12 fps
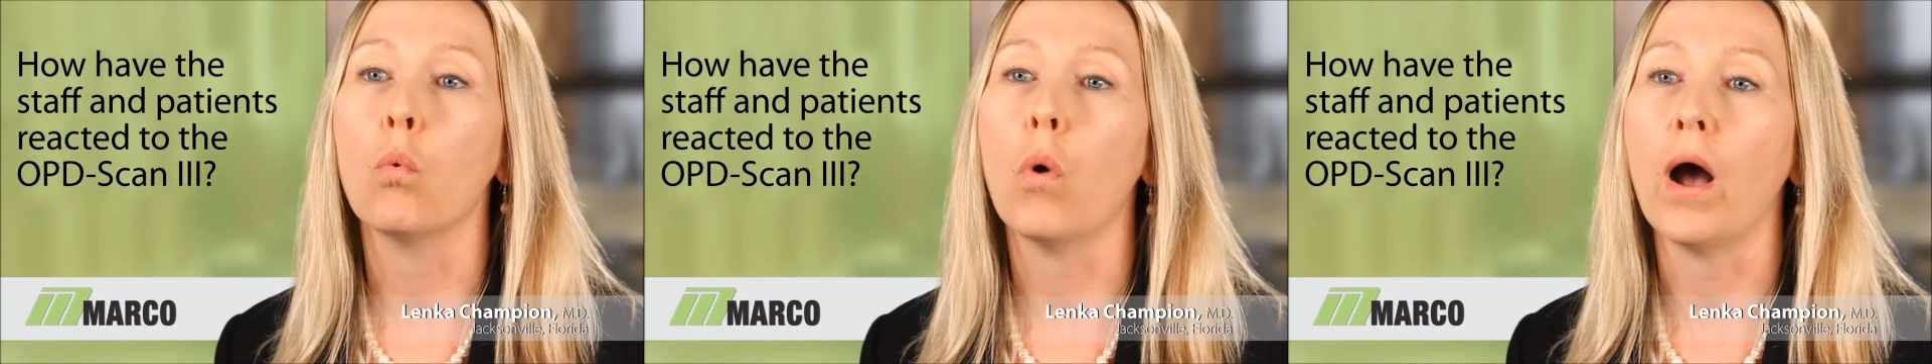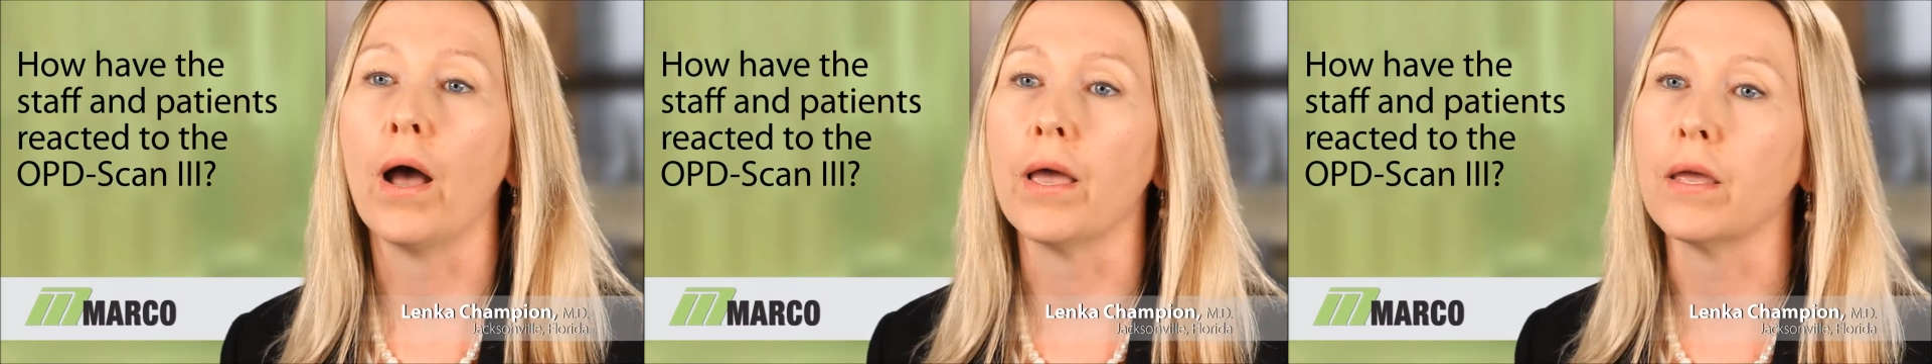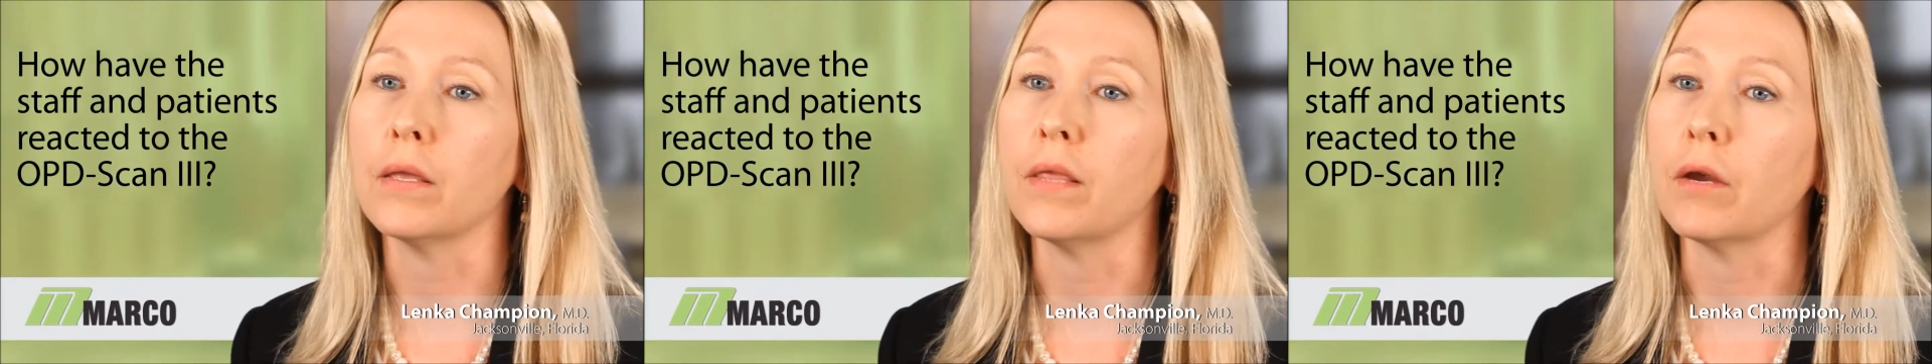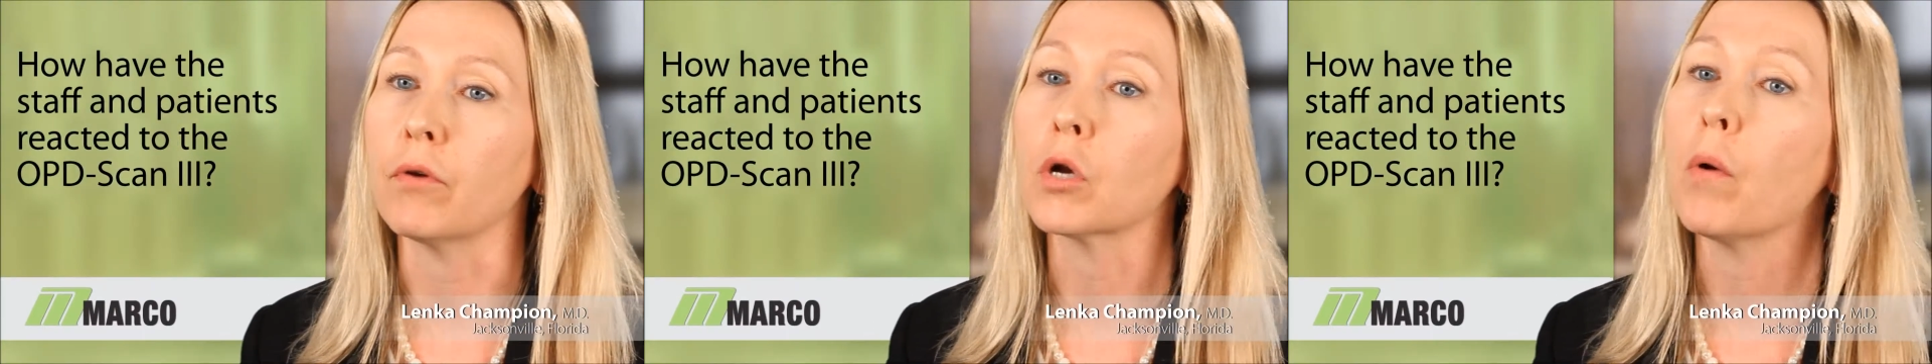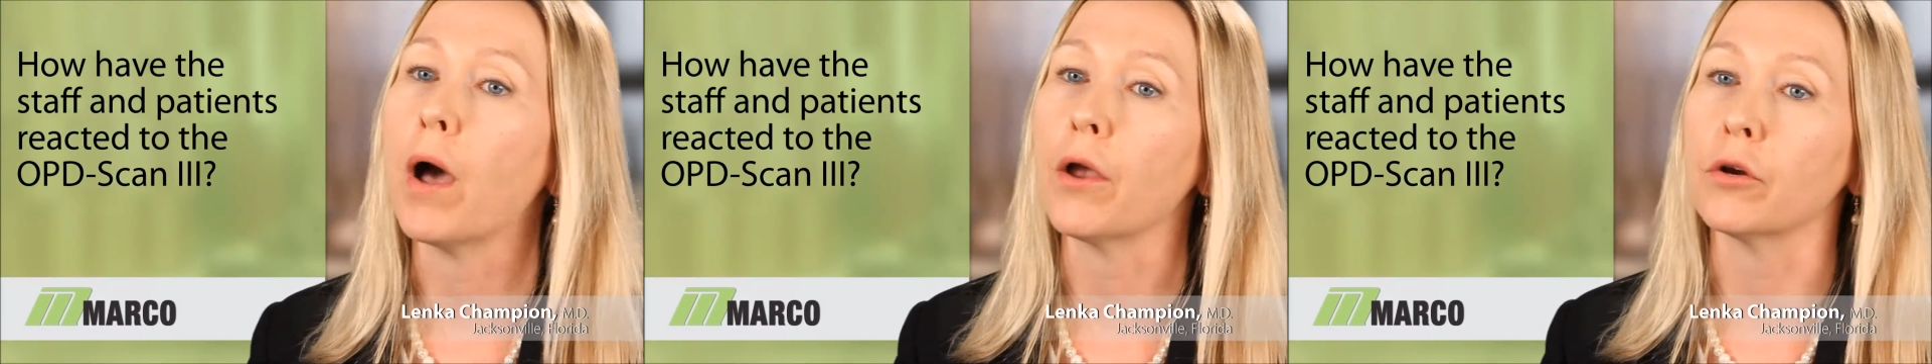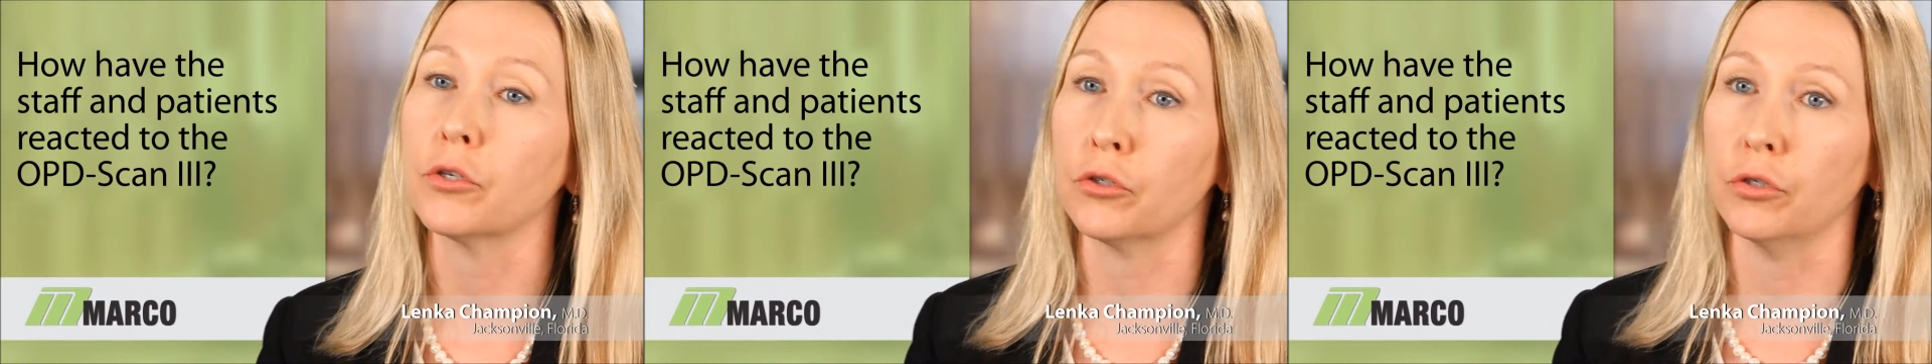why they
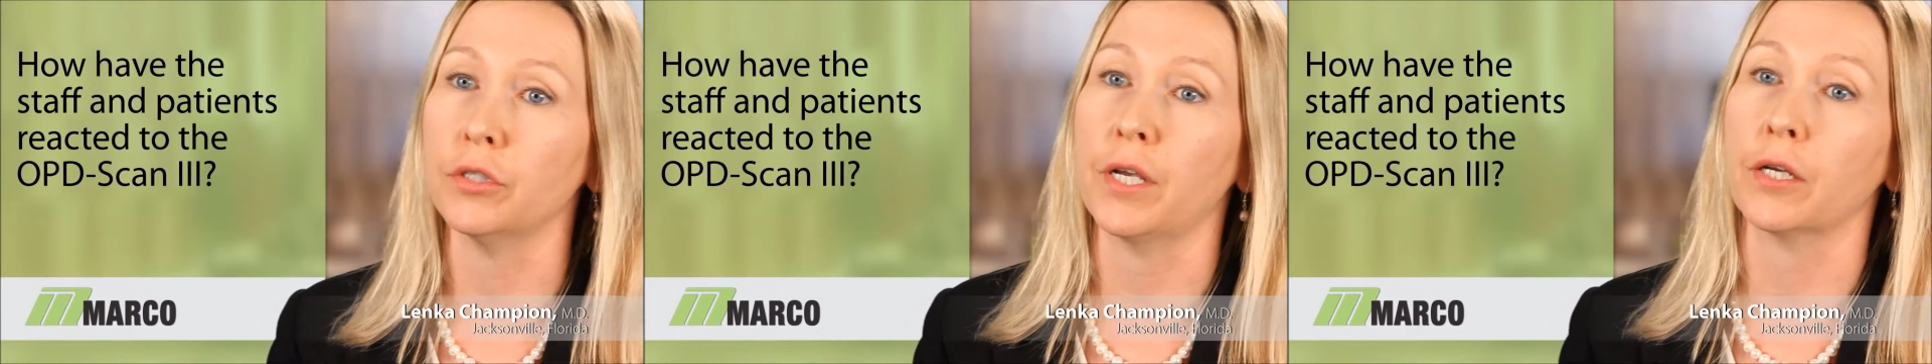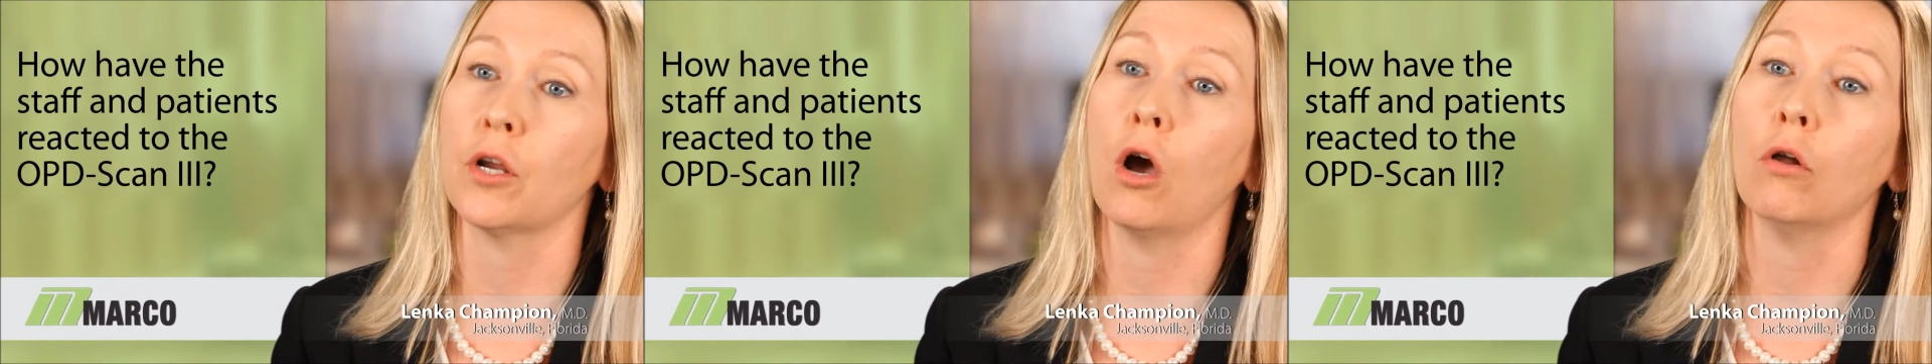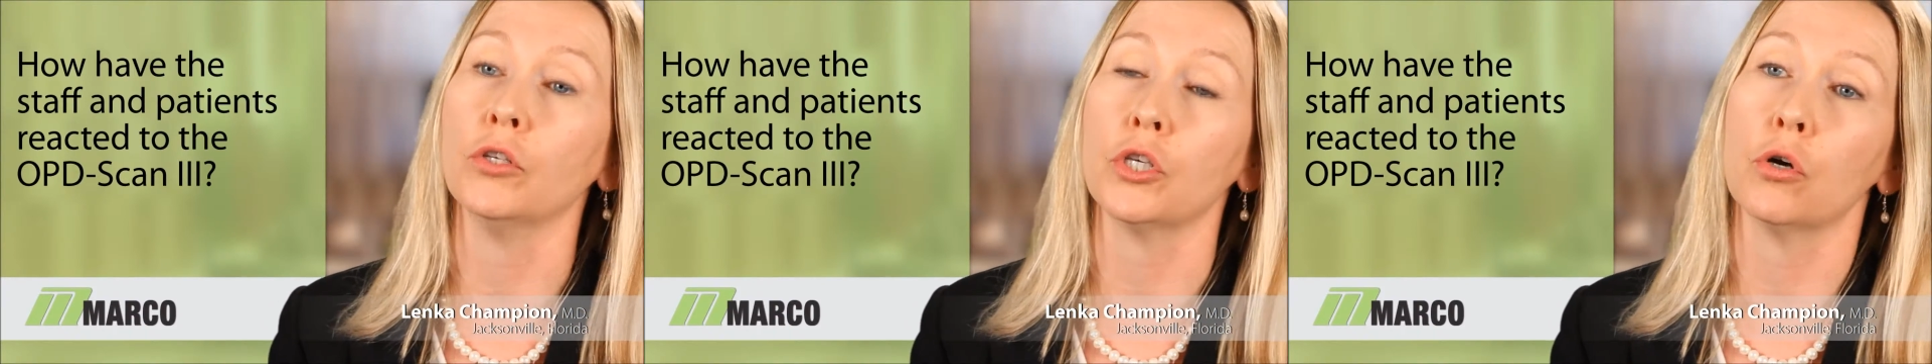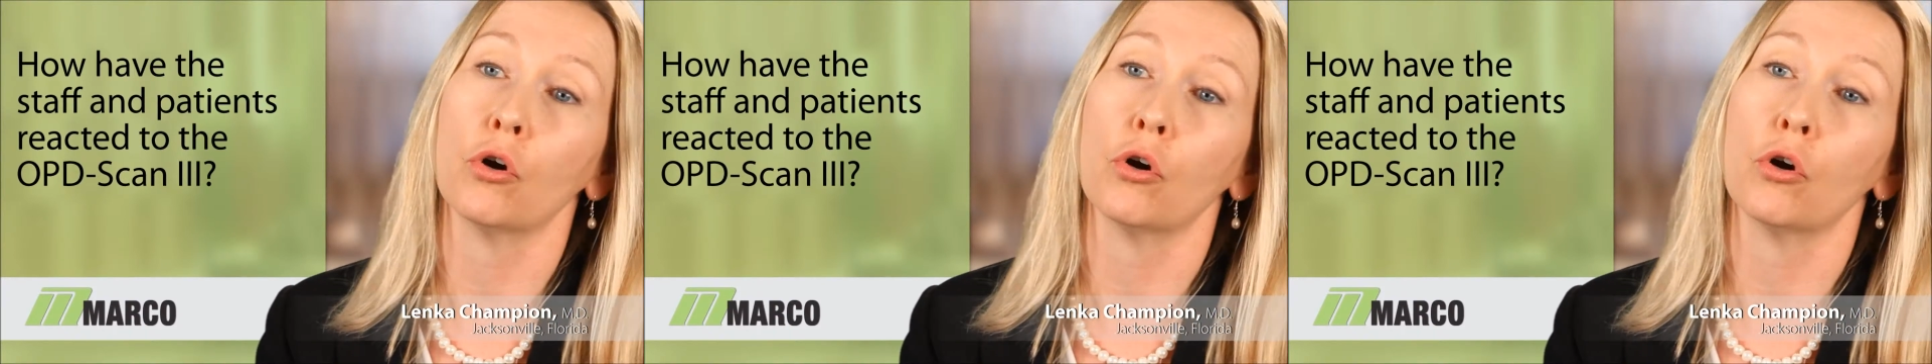require certain technology